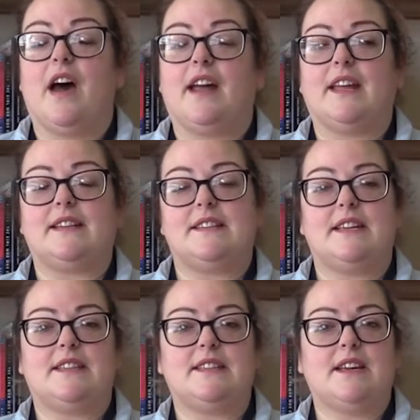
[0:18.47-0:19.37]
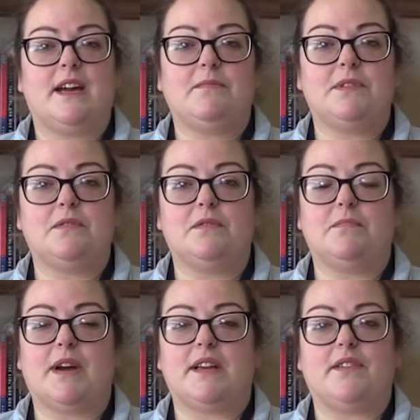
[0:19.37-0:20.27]
I'd like to take this time to
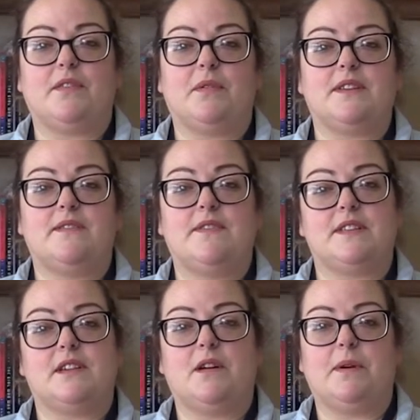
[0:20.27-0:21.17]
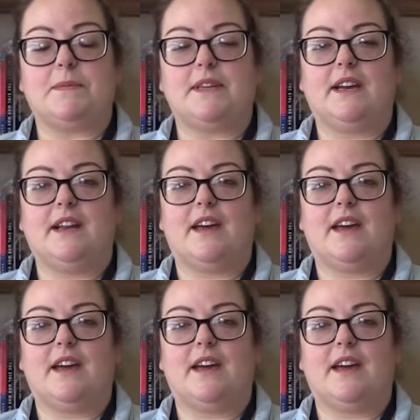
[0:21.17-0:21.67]
remind everyone to visit our website